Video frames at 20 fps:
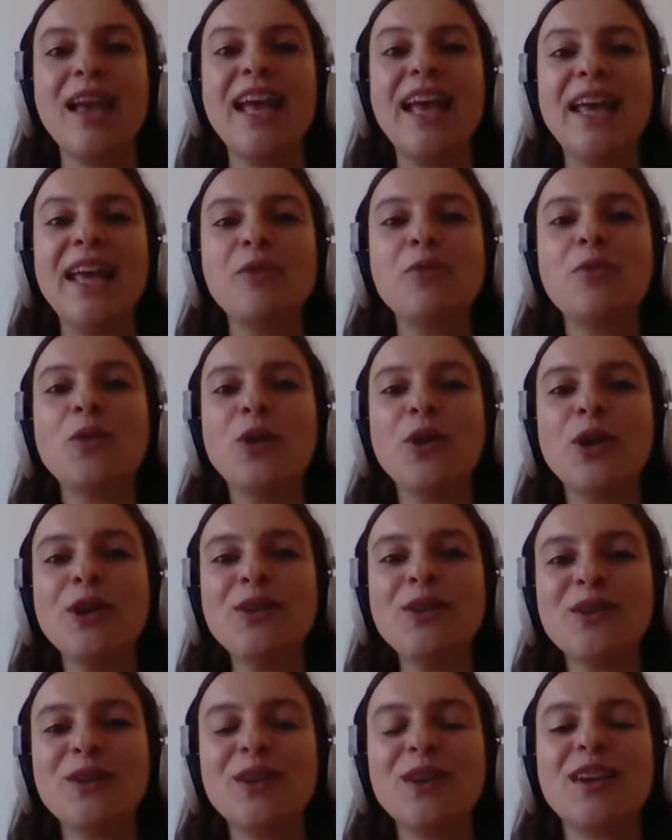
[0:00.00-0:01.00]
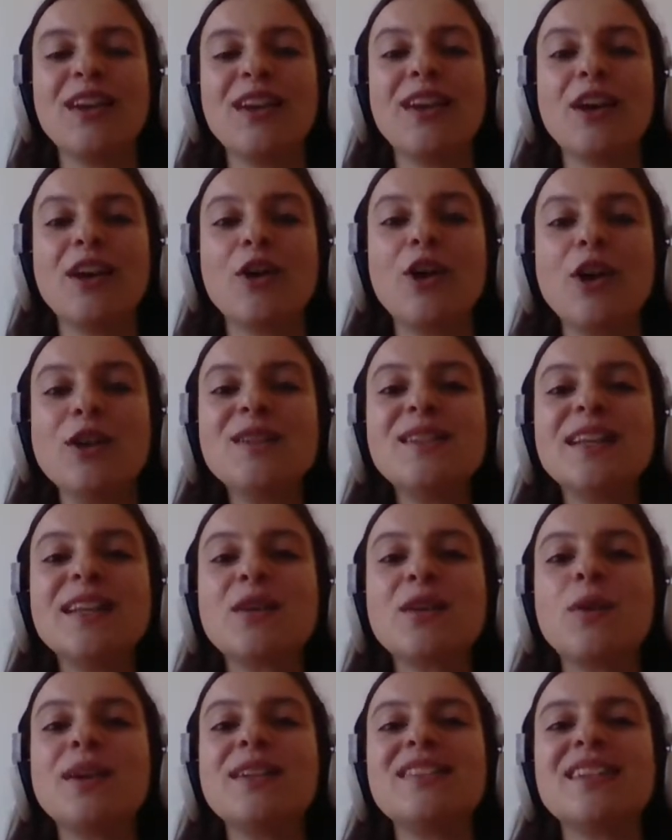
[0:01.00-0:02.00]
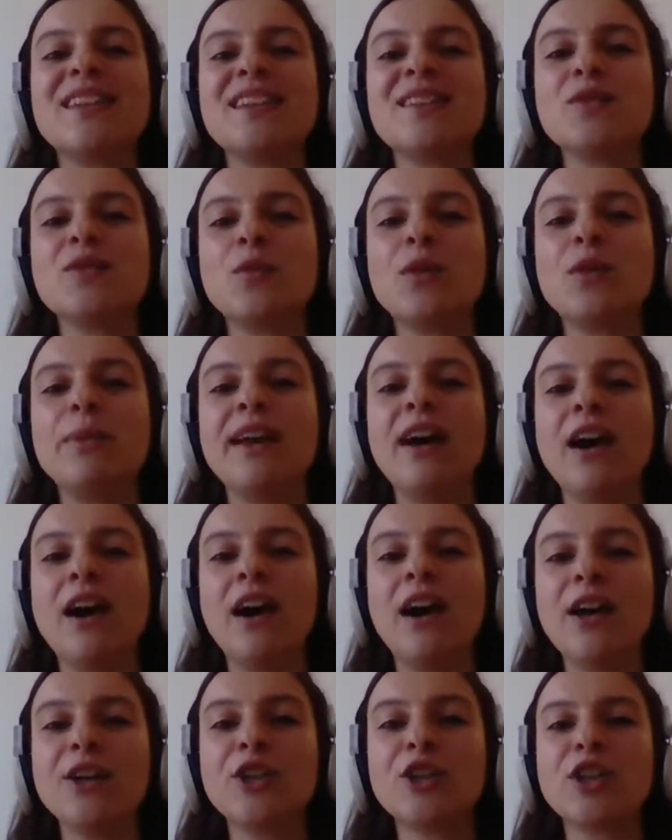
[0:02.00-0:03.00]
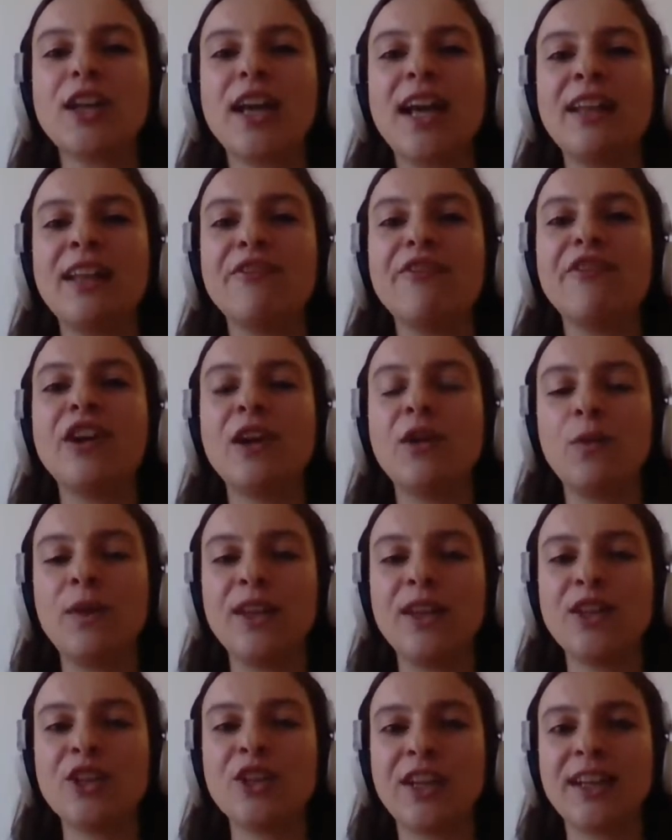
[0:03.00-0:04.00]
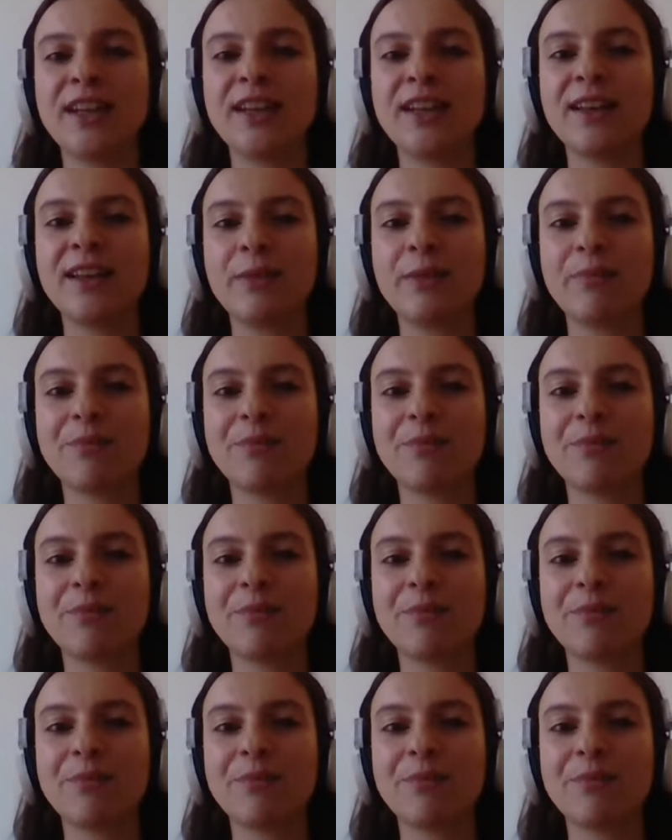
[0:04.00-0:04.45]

He warned, consequences will be harsh and far-reaching.